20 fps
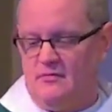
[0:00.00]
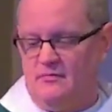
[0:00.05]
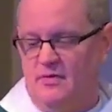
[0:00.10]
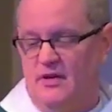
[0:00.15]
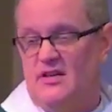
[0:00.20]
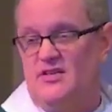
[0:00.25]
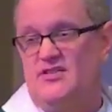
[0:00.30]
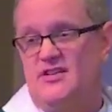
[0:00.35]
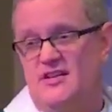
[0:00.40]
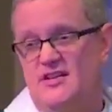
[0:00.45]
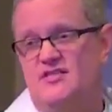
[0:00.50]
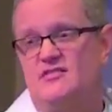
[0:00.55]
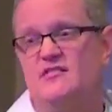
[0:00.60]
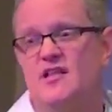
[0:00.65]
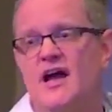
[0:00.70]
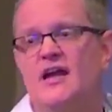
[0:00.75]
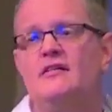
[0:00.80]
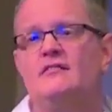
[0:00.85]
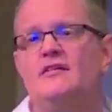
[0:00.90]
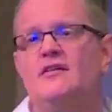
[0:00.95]
because it is
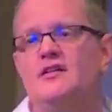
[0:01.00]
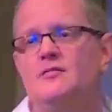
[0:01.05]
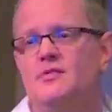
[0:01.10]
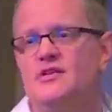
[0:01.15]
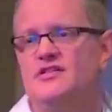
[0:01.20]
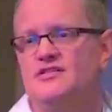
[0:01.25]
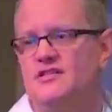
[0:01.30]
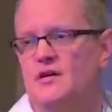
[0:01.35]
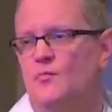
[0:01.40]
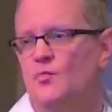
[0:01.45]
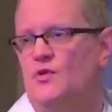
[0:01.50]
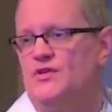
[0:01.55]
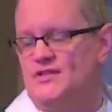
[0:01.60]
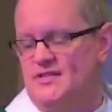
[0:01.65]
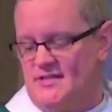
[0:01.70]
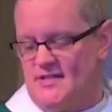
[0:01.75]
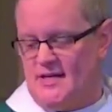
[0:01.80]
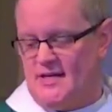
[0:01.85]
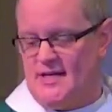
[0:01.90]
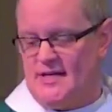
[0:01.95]
likely to be someone
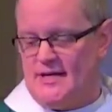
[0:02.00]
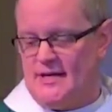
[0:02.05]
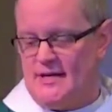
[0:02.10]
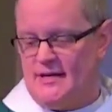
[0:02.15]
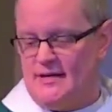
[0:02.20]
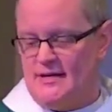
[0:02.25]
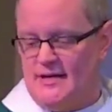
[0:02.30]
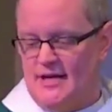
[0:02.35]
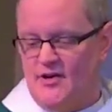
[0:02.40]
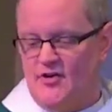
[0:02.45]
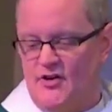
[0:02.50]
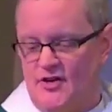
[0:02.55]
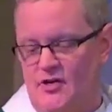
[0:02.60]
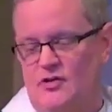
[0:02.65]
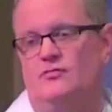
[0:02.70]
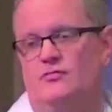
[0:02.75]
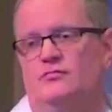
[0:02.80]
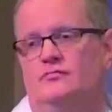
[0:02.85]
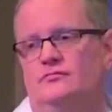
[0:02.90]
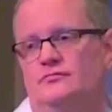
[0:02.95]
sitting near
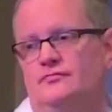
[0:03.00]
you.